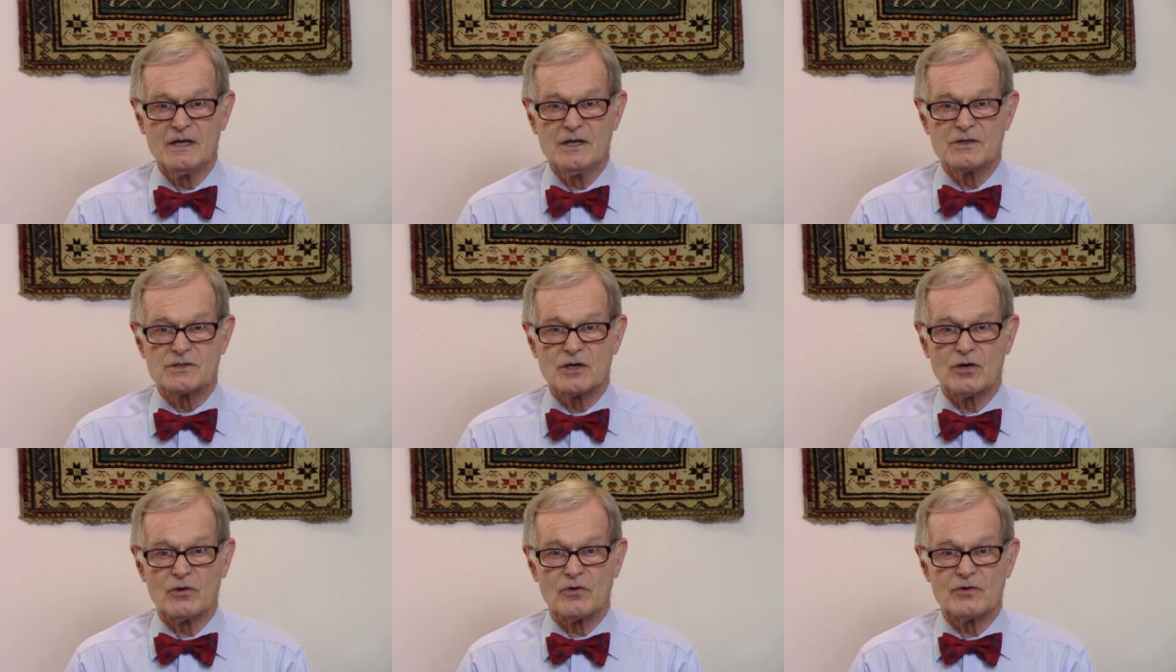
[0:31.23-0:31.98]

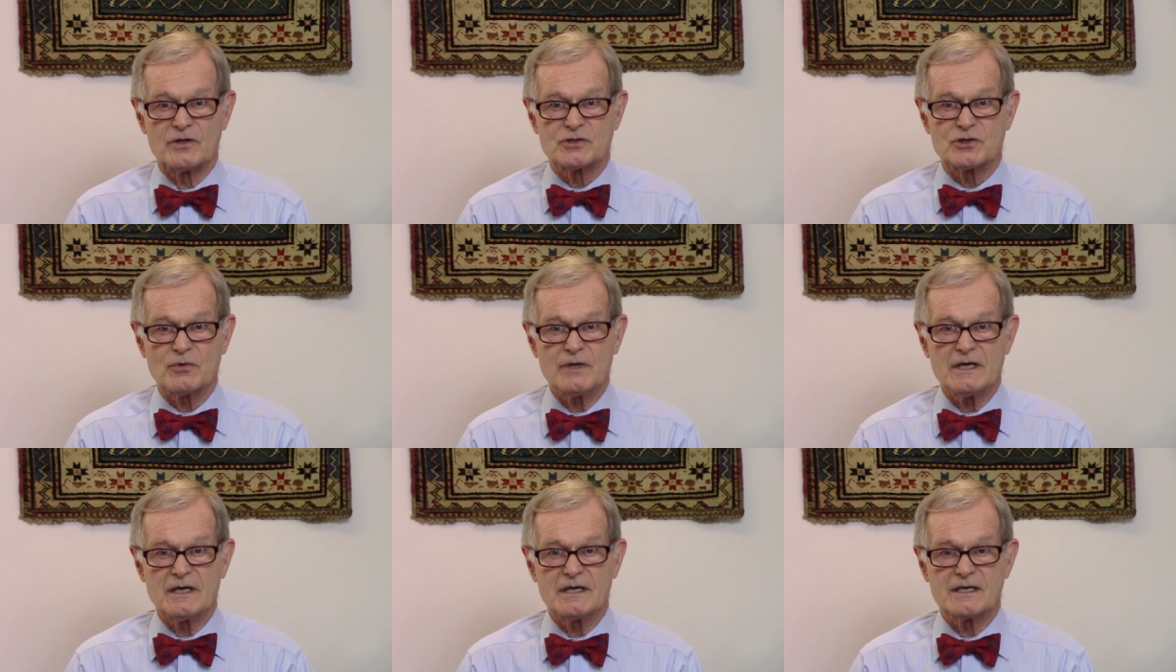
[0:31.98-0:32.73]
So the
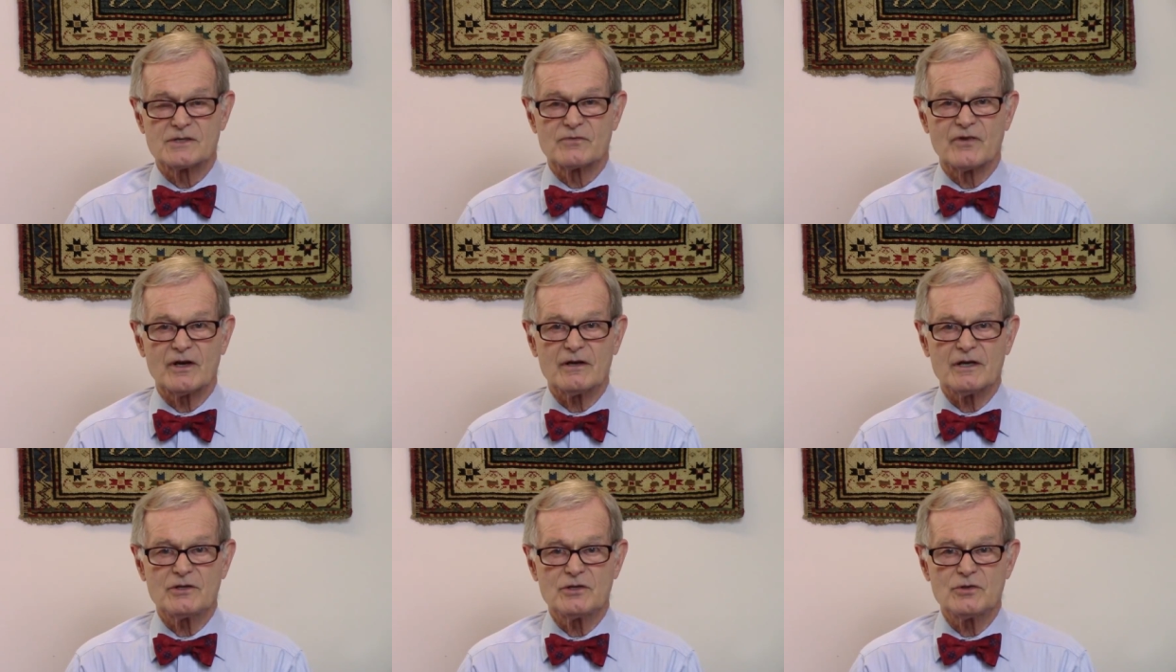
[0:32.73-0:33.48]
Sharia is very
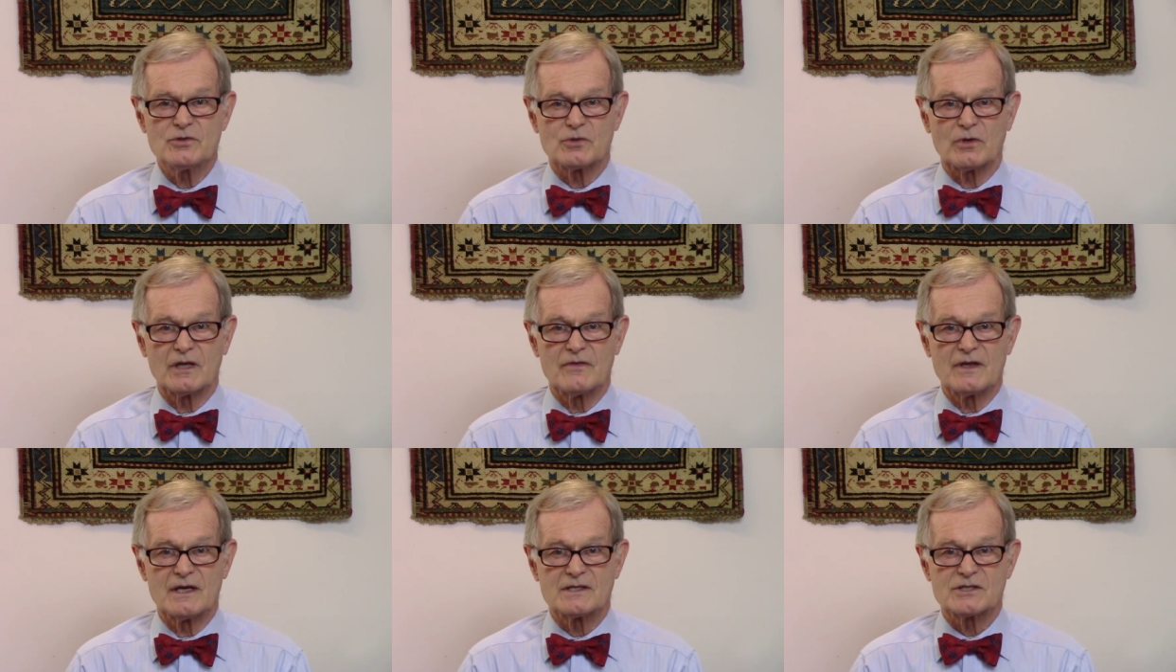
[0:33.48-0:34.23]
unusual in
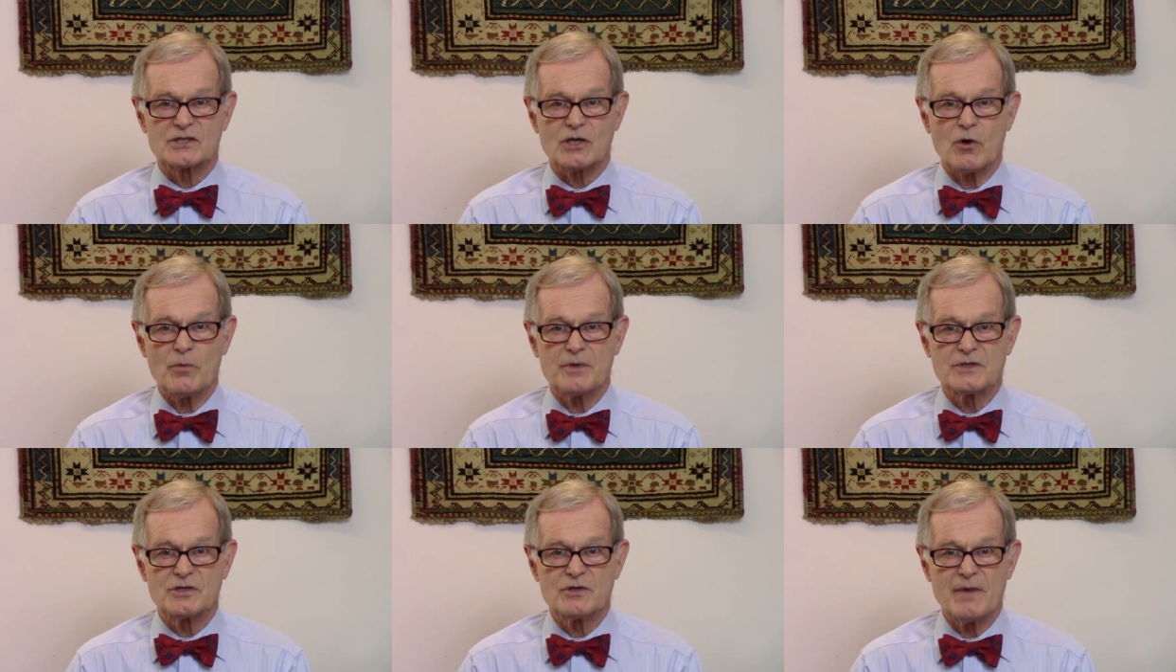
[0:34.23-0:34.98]
that its scope
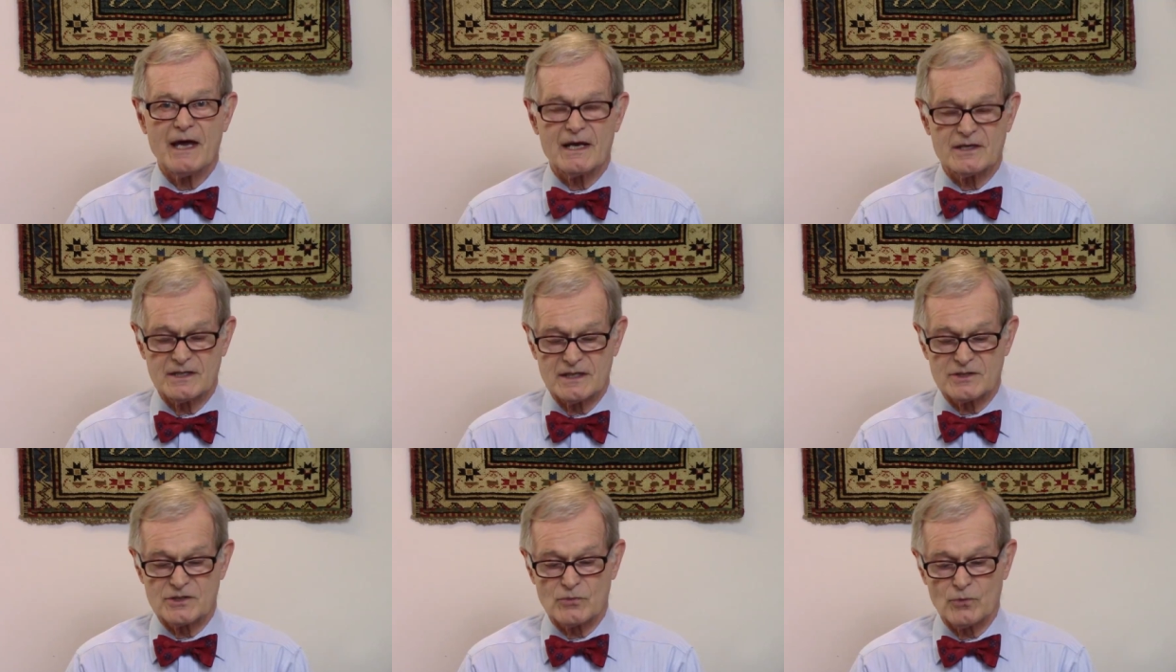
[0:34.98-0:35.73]
is humanity.
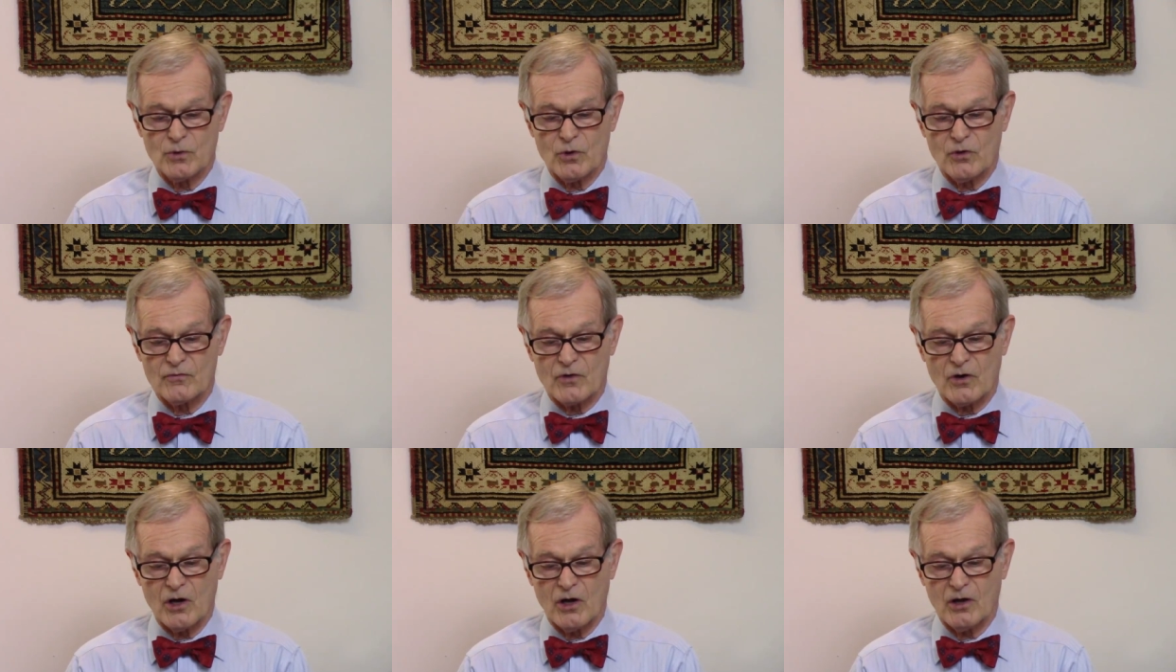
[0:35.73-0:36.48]
It's to rule over
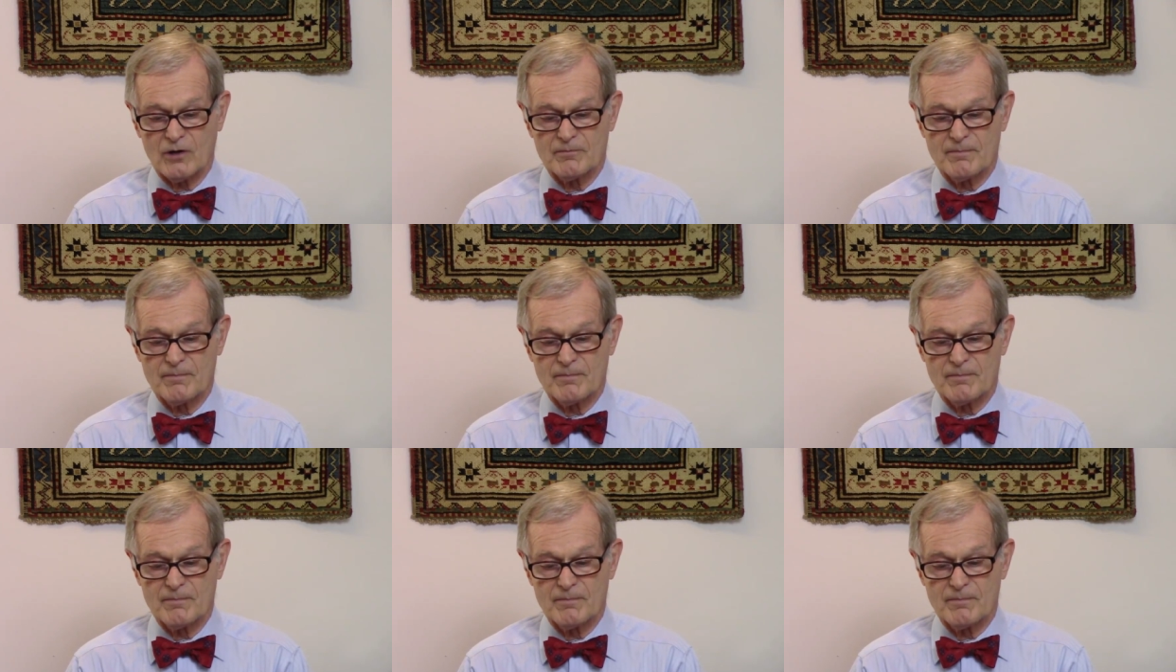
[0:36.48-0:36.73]
all.